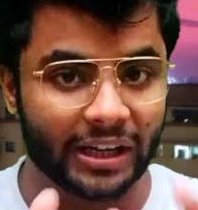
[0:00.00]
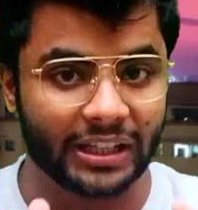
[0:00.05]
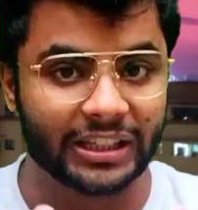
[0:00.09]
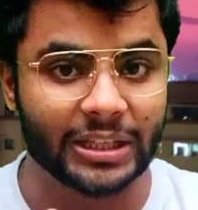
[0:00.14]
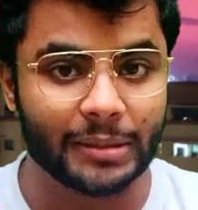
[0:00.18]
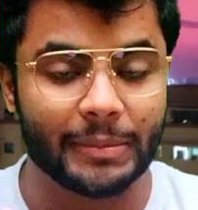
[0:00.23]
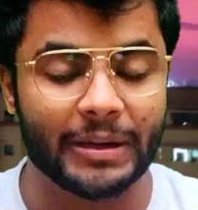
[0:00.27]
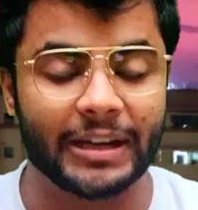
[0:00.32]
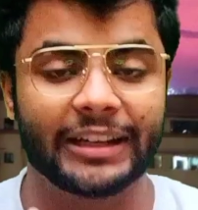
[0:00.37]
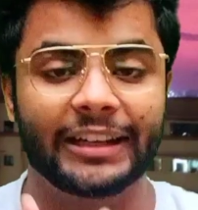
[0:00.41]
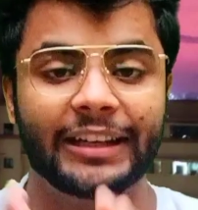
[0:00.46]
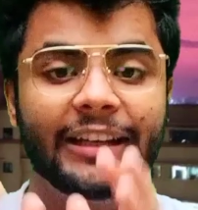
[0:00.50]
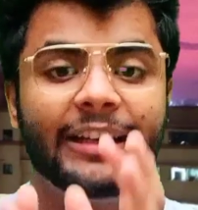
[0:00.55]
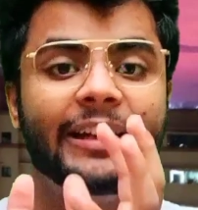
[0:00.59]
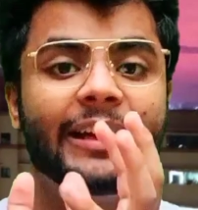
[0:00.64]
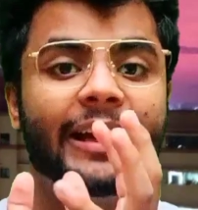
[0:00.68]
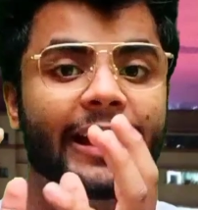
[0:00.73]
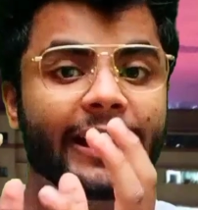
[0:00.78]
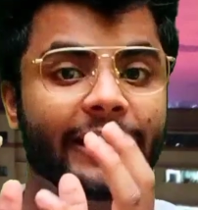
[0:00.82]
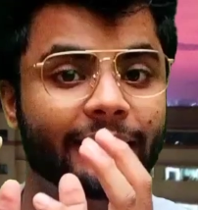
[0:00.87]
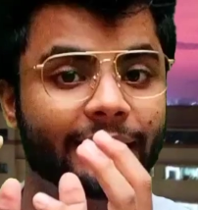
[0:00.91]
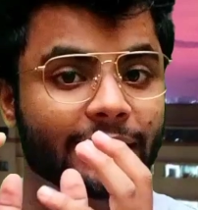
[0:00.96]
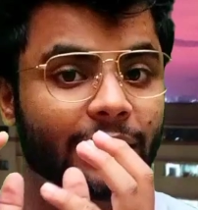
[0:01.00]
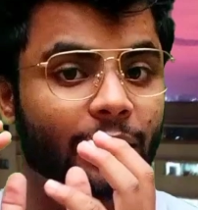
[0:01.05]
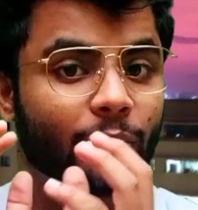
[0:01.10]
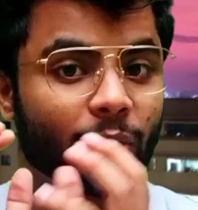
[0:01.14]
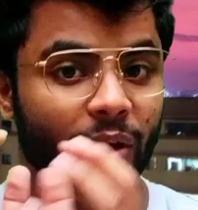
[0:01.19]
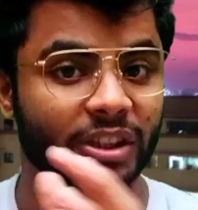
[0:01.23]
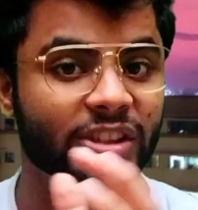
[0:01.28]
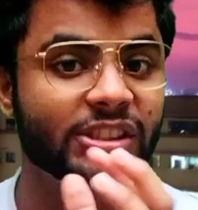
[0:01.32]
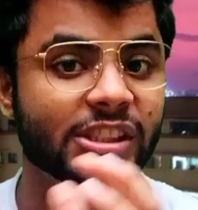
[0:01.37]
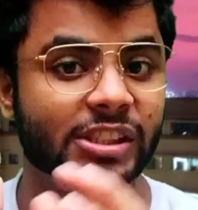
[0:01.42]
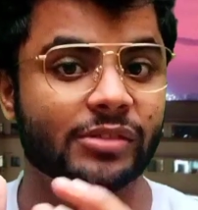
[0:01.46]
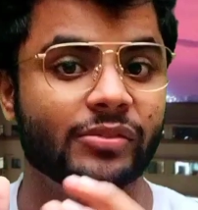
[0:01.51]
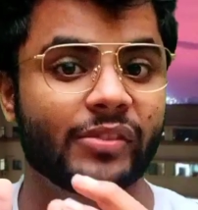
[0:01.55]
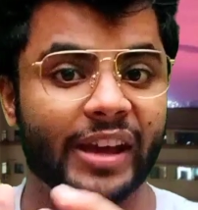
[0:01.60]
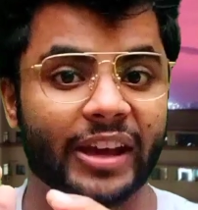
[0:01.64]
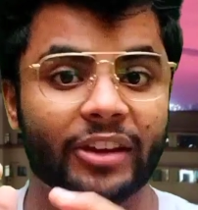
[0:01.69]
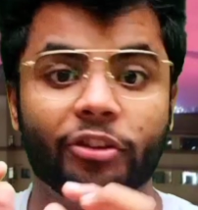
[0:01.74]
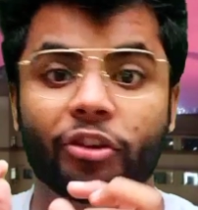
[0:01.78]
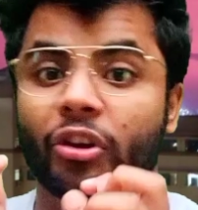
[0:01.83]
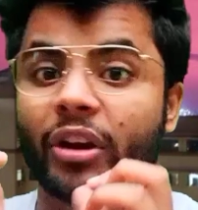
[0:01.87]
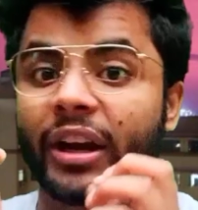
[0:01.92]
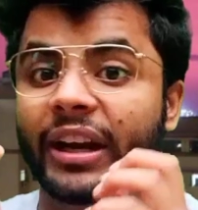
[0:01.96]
So ultimately, the questions